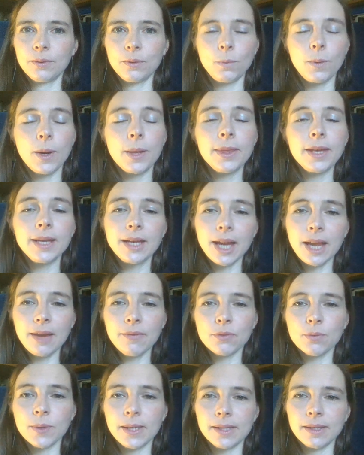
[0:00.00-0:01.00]
When they
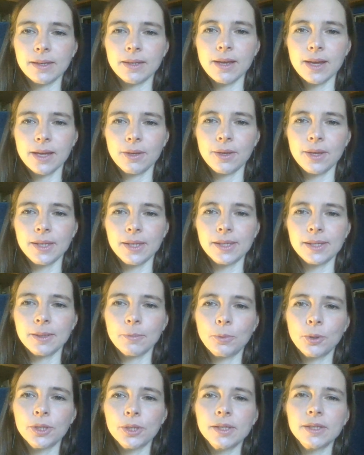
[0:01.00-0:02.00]
gave a reason like this,
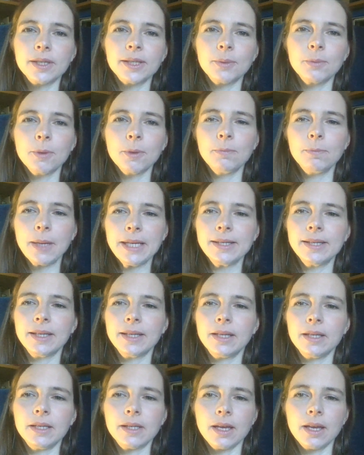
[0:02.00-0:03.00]
prisoners were
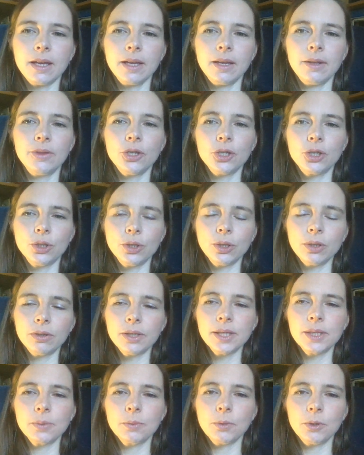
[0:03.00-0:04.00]
basically saying that
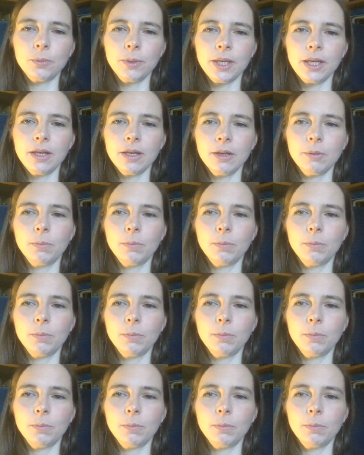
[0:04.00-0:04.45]
jurors would be